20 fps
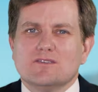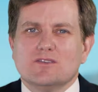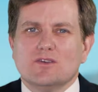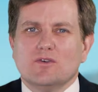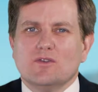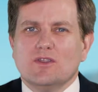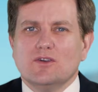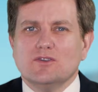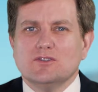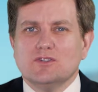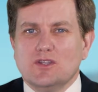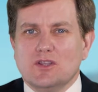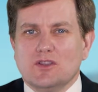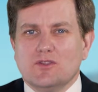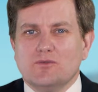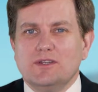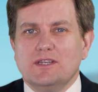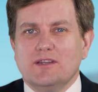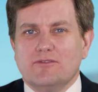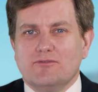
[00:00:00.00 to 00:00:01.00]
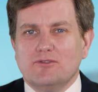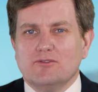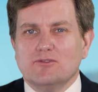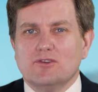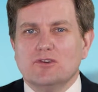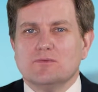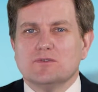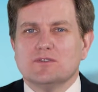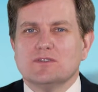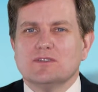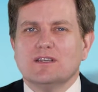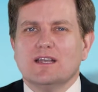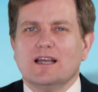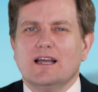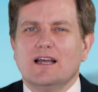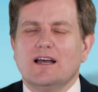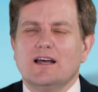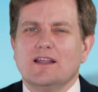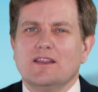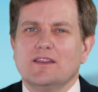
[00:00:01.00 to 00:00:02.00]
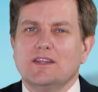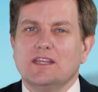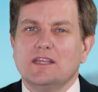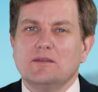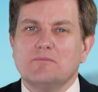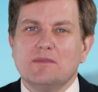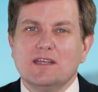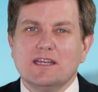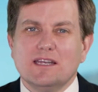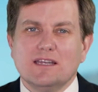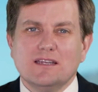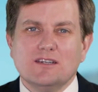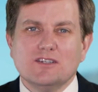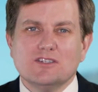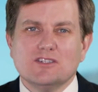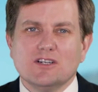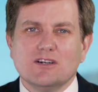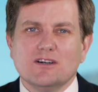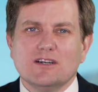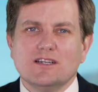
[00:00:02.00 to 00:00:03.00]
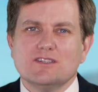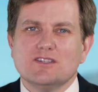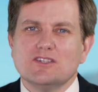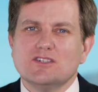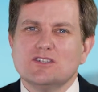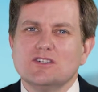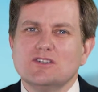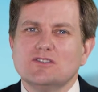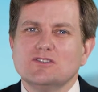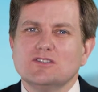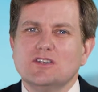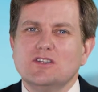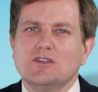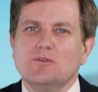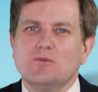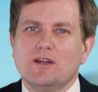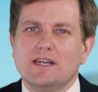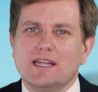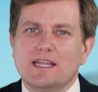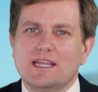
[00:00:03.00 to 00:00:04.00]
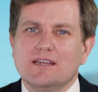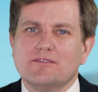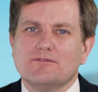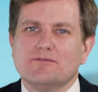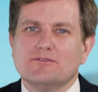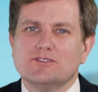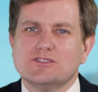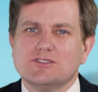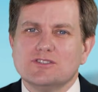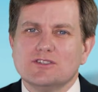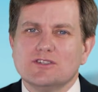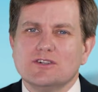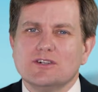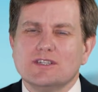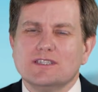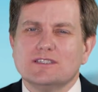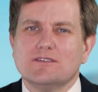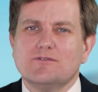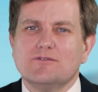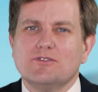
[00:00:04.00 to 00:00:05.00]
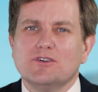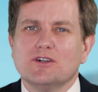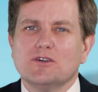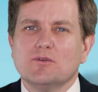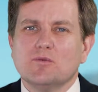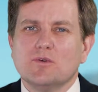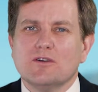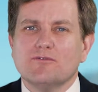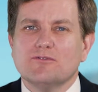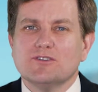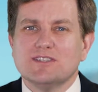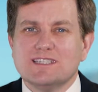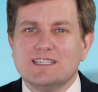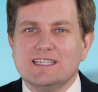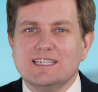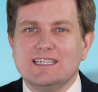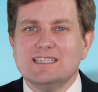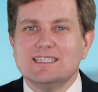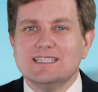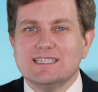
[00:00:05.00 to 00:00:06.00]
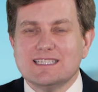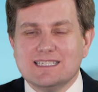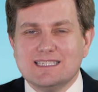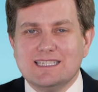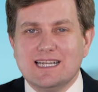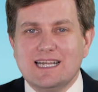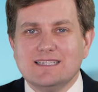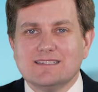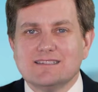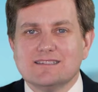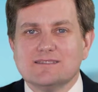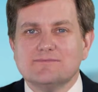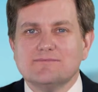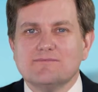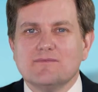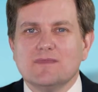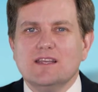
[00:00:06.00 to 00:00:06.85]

So those are the three different groups. The admitted insurance is usually you want to get for sure is if you're going to work for cities and states.